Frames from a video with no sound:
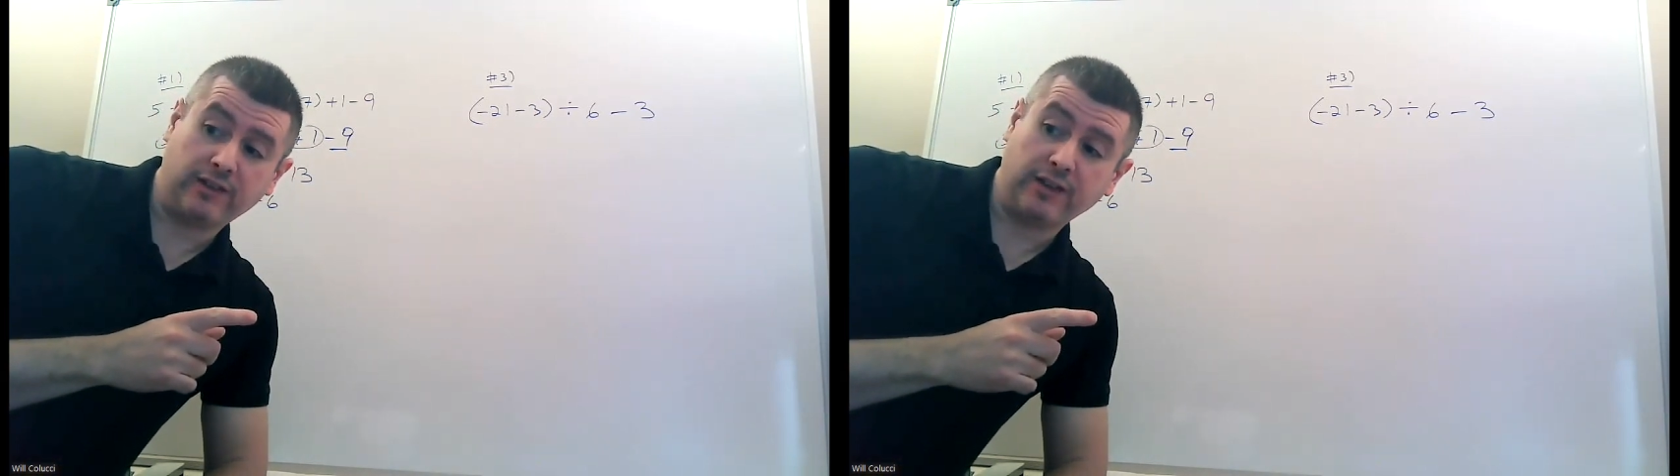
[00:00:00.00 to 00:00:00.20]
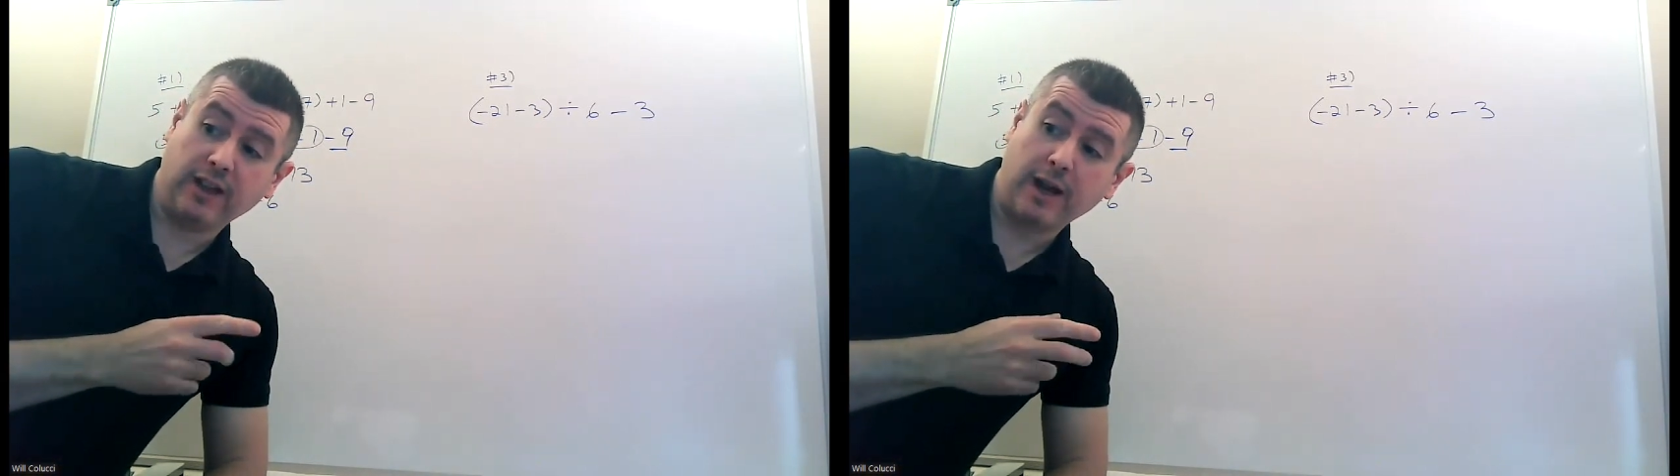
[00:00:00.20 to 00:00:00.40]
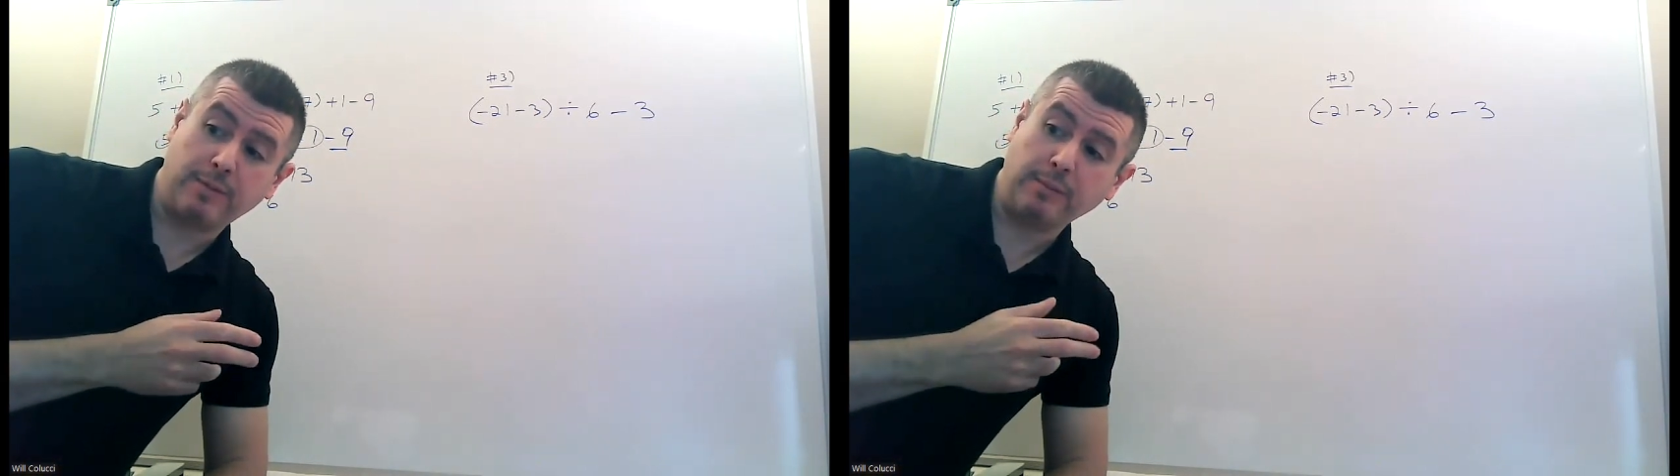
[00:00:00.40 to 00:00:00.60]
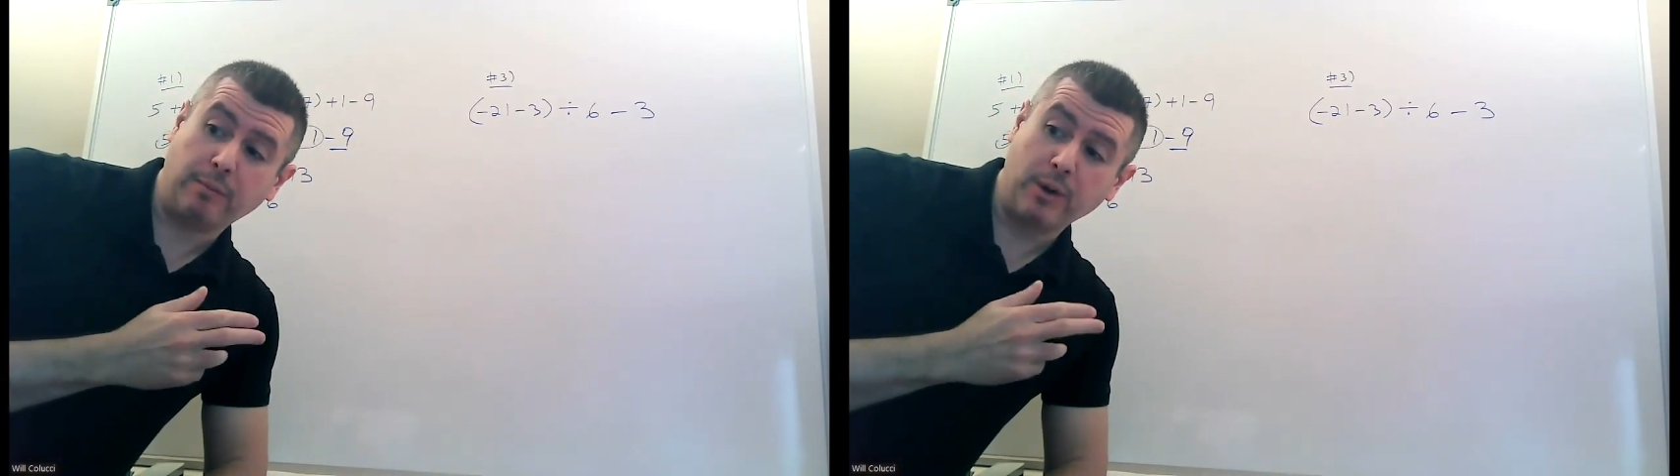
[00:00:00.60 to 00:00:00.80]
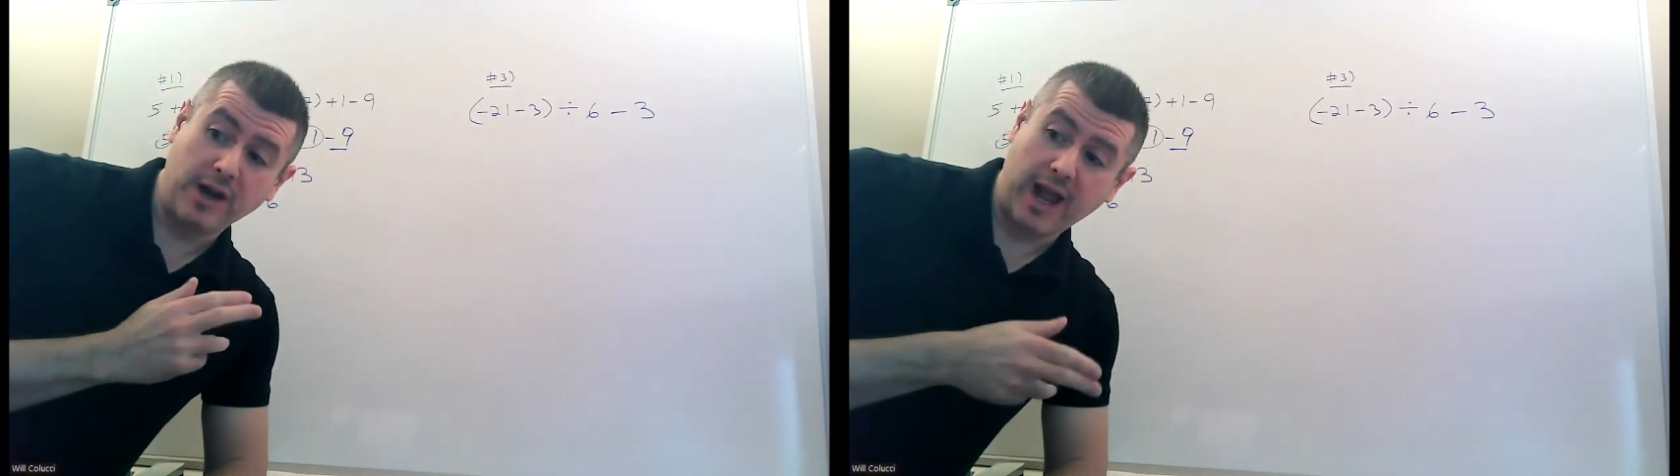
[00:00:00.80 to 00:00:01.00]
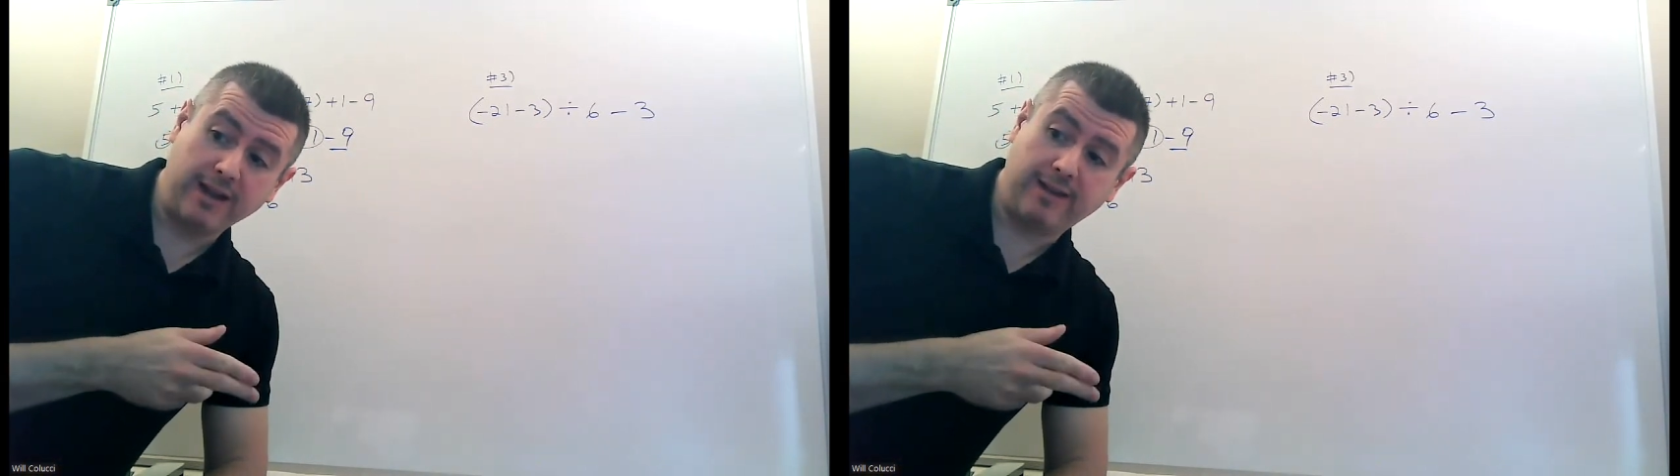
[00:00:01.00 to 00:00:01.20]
I see a lot of people putting